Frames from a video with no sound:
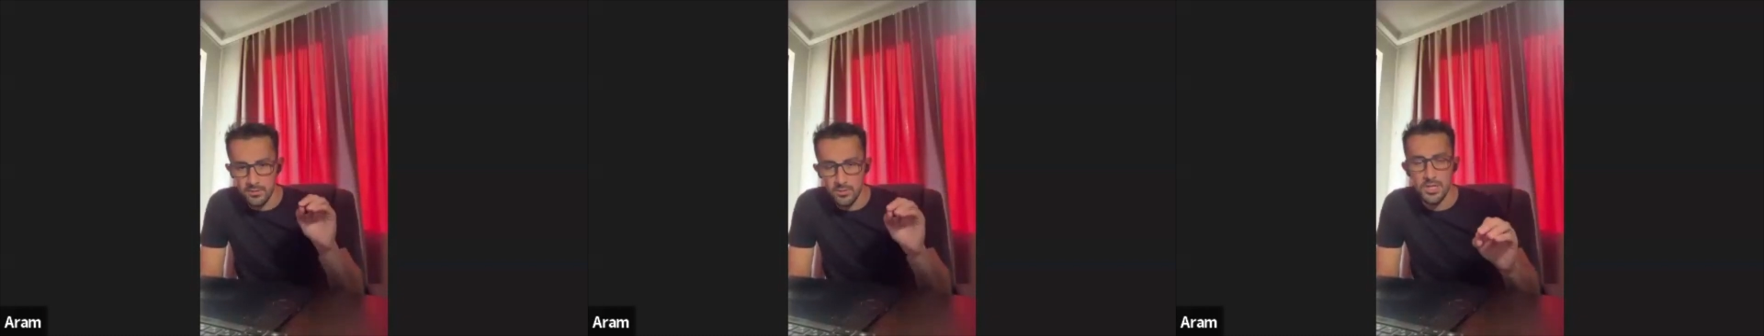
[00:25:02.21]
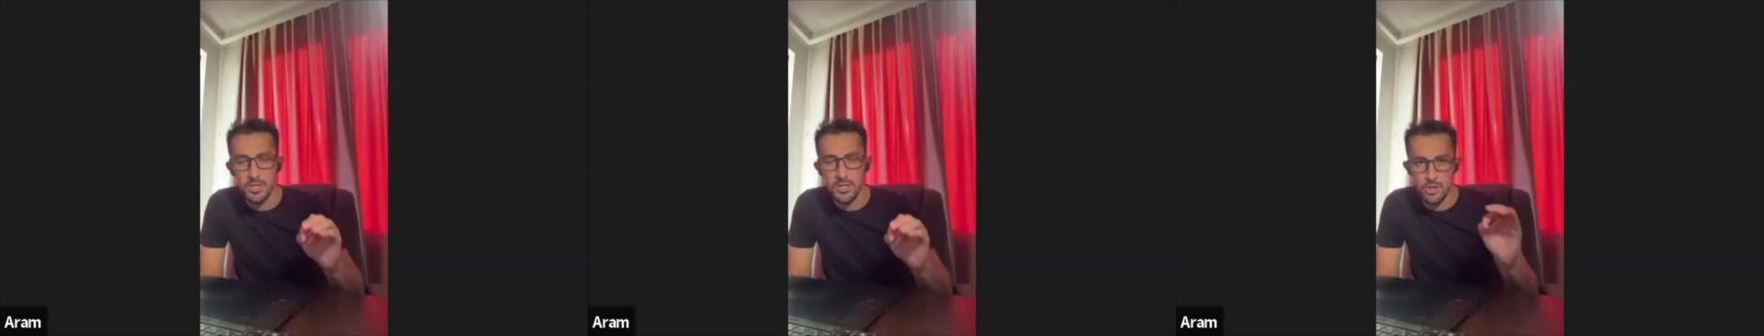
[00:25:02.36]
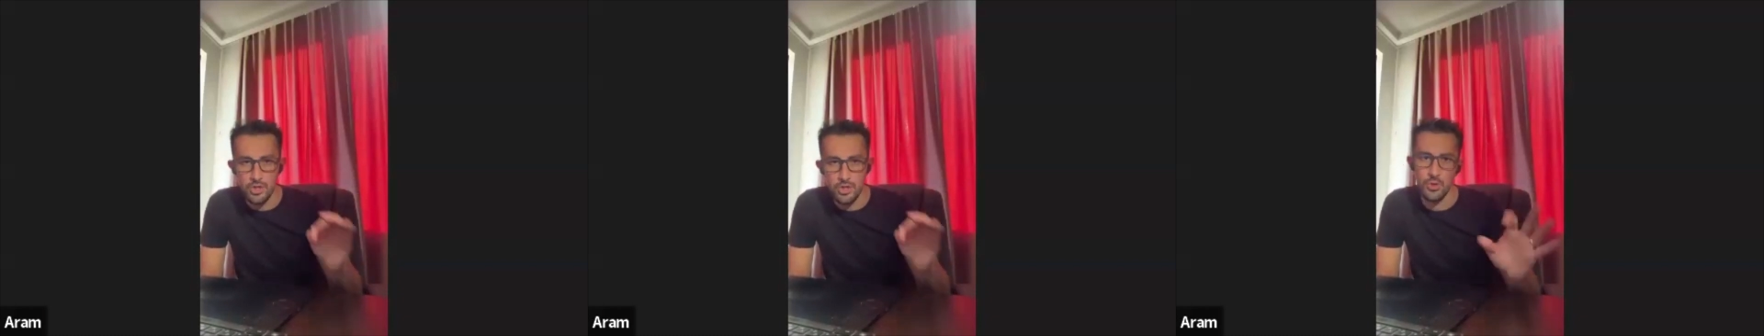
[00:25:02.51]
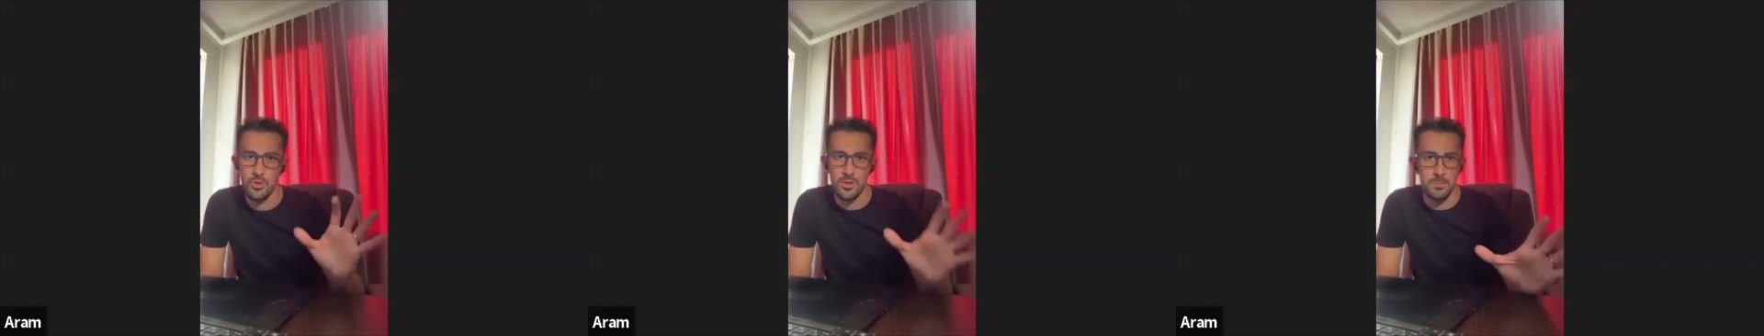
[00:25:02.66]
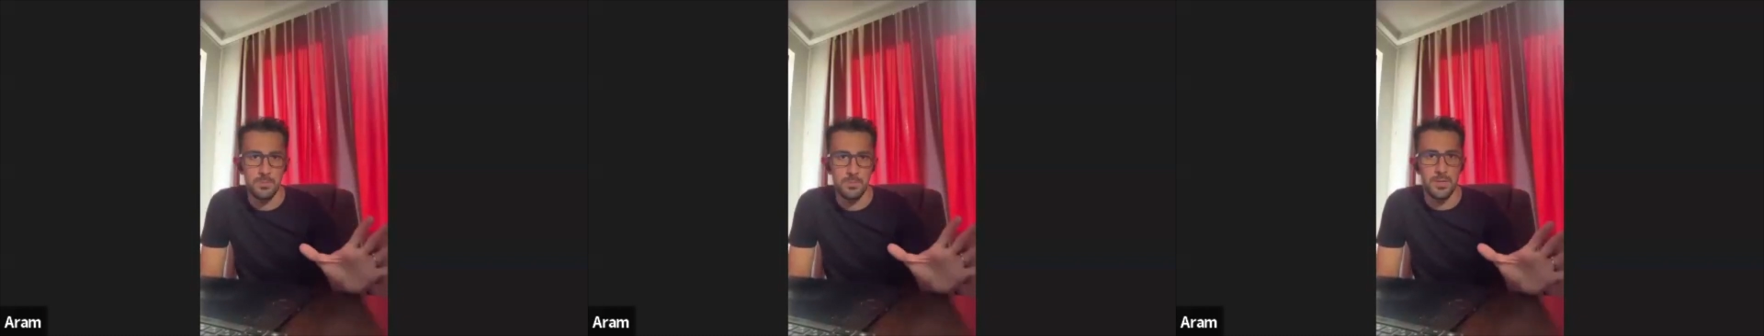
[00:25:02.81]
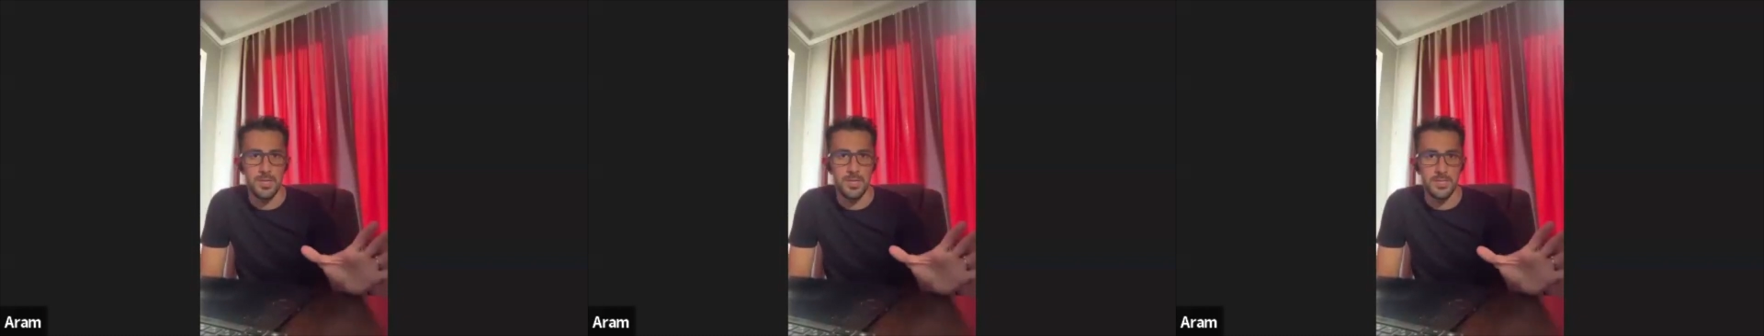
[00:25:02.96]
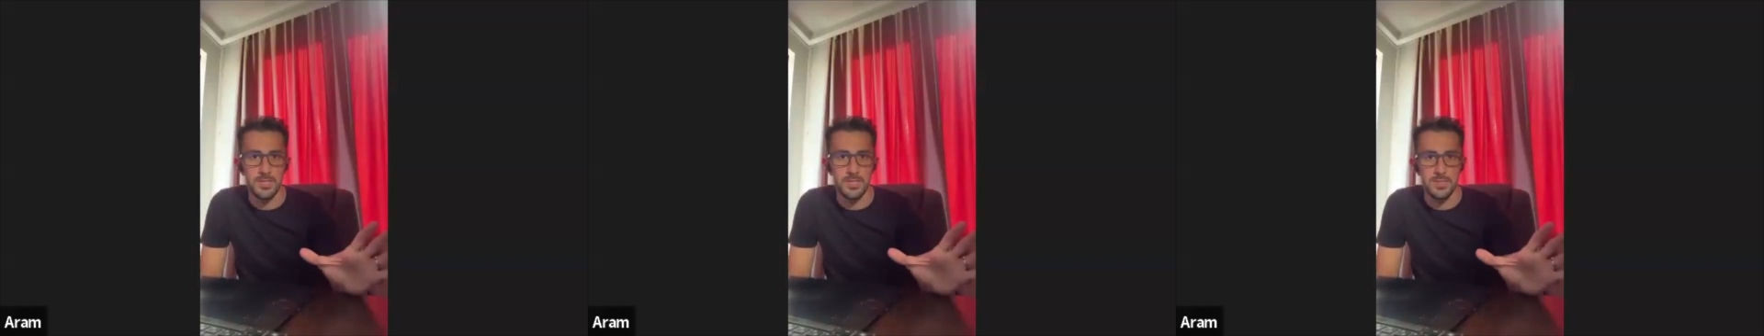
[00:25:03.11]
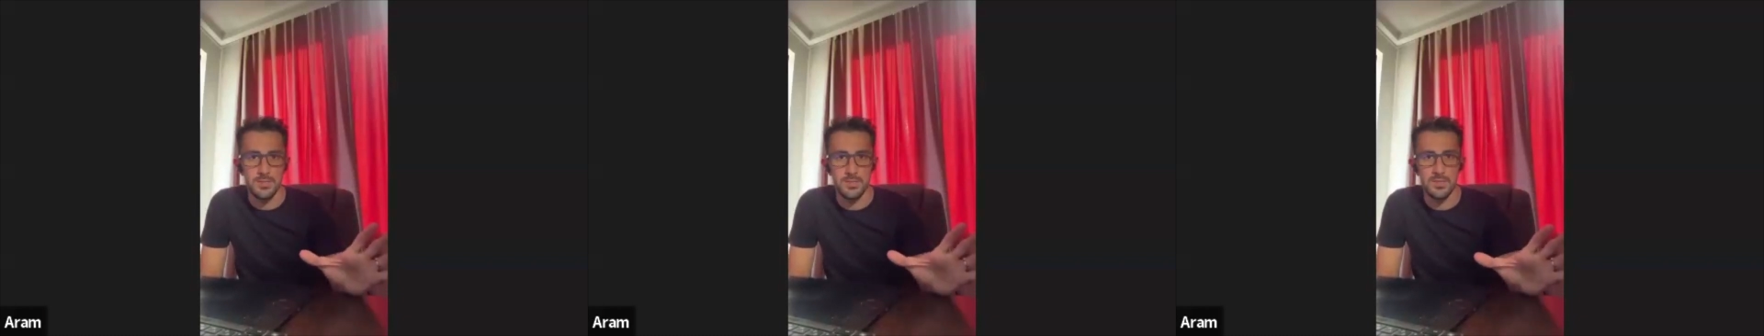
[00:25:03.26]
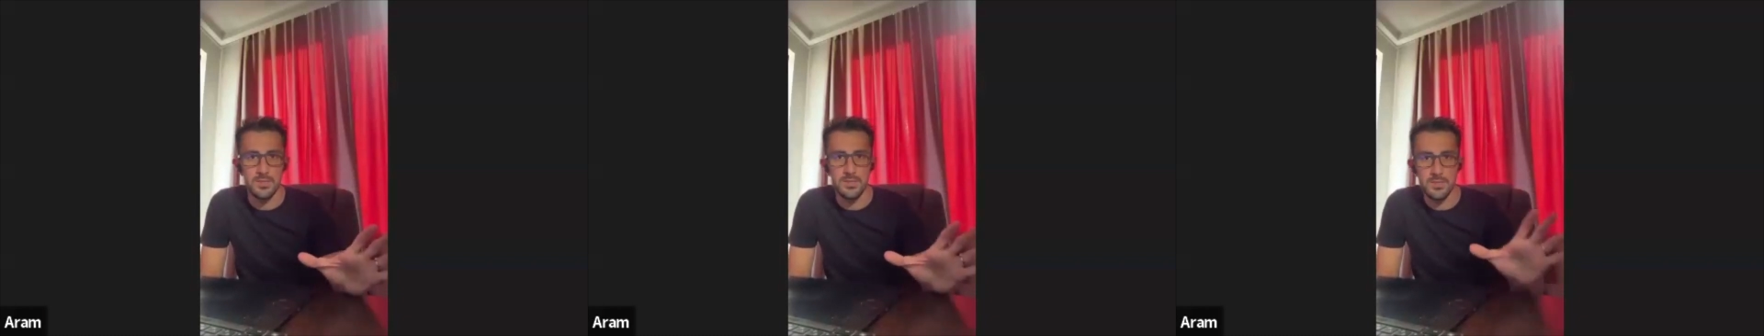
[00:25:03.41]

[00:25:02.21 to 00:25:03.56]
to enjoy the process.